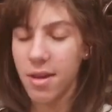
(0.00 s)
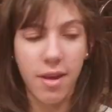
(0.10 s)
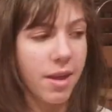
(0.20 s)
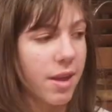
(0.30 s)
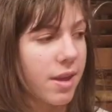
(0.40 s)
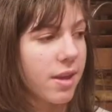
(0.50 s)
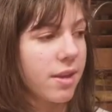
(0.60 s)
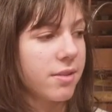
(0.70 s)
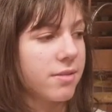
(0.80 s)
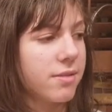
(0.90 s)

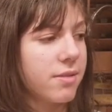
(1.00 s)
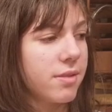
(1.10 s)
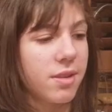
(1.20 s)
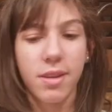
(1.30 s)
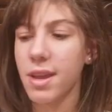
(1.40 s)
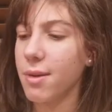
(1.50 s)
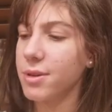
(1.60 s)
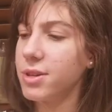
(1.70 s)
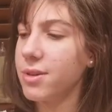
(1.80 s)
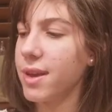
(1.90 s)
And now we're
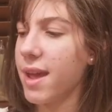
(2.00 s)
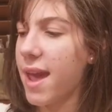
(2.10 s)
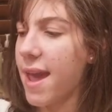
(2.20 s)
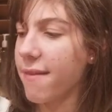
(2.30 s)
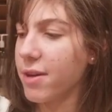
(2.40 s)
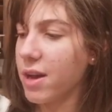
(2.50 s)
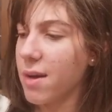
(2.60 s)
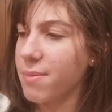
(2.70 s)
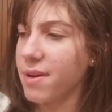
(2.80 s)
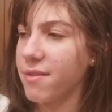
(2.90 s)
doing 1/2
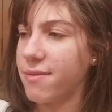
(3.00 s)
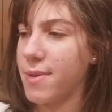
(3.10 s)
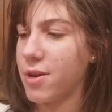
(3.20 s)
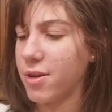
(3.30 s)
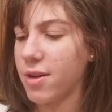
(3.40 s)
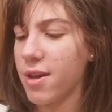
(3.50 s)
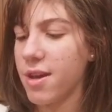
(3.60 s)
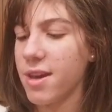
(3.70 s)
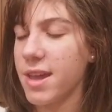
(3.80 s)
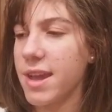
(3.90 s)
cup of milk.
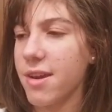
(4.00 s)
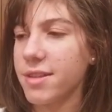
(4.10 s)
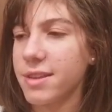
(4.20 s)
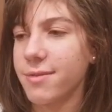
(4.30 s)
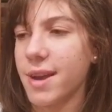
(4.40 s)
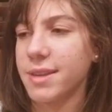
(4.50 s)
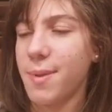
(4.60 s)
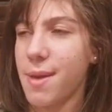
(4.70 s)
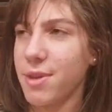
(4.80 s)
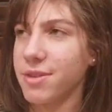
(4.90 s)
Here in this
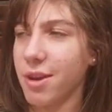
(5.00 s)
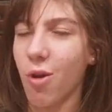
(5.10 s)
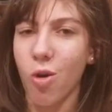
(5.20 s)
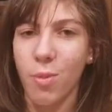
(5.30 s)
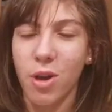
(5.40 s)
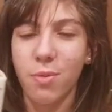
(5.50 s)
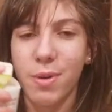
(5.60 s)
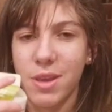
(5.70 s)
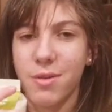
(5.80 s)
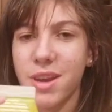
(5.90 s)
recipe, I'm using whole milk,
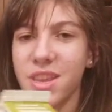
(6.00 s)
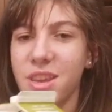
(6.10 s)
but you can